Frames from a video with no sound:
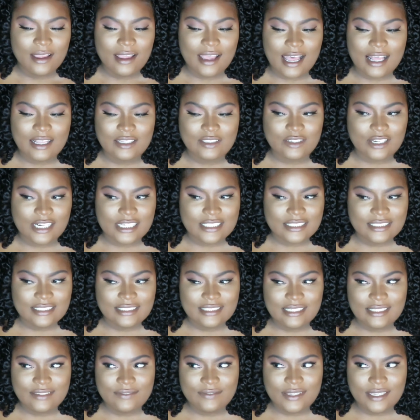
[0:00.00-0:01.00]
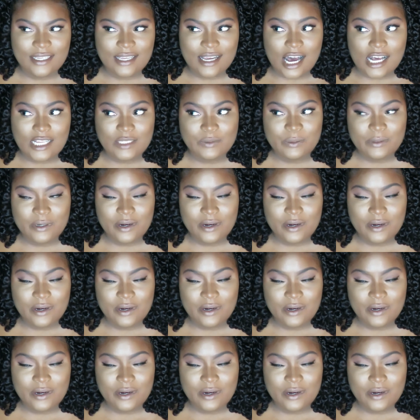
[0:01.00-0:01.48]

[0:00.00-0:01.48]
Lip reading: I was watching TV, I was